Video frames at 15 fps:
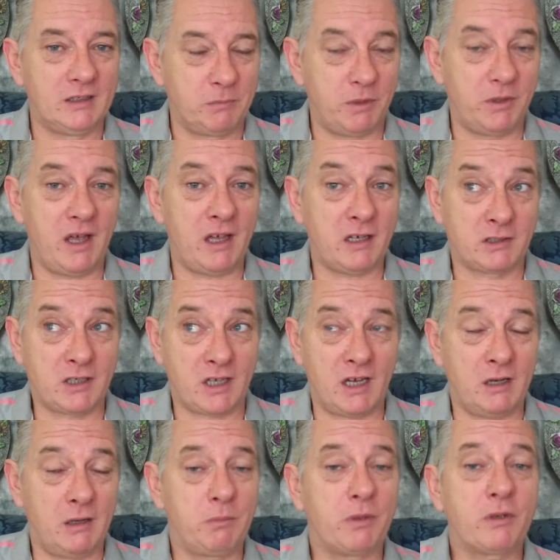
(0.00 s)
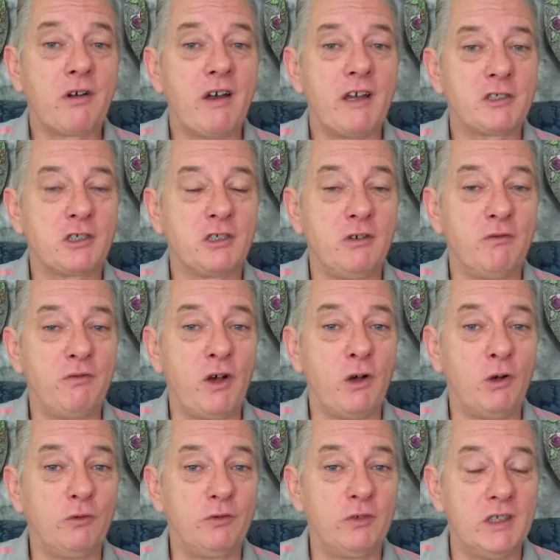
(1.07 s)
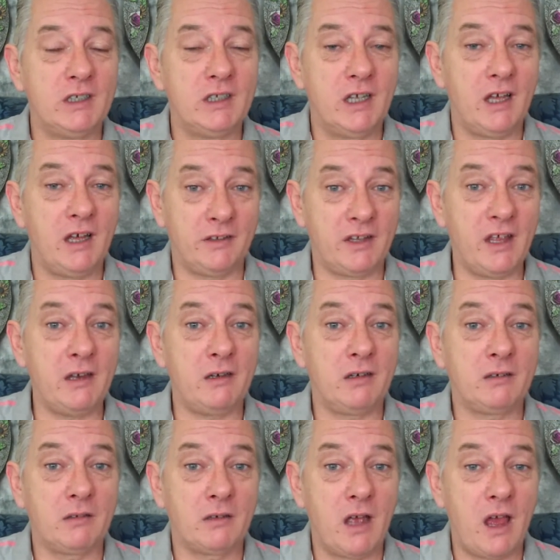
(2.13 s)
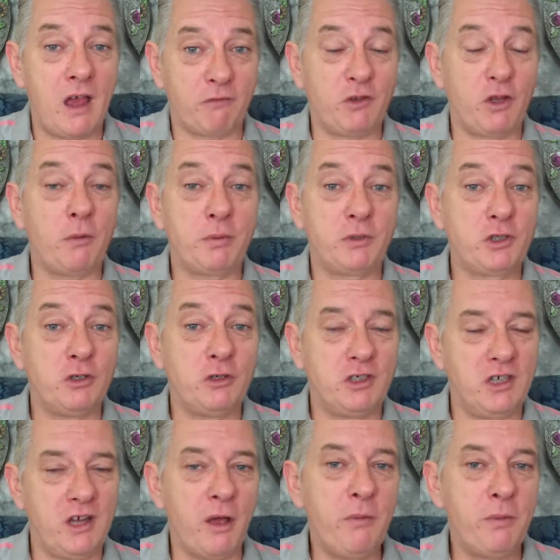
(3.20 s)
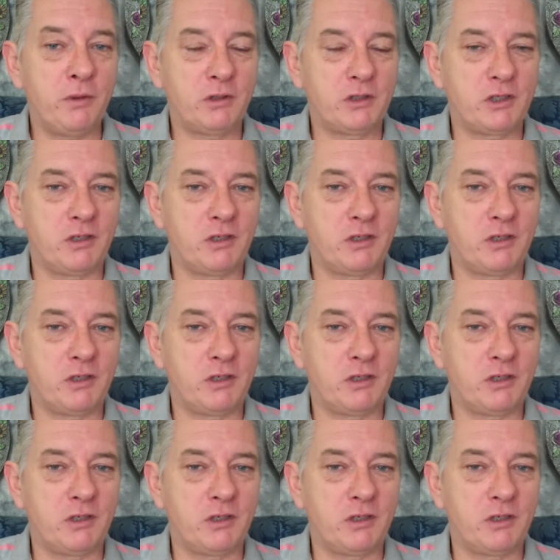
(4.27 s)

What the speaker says: But as they progress and evolve, and then have the opportunity open to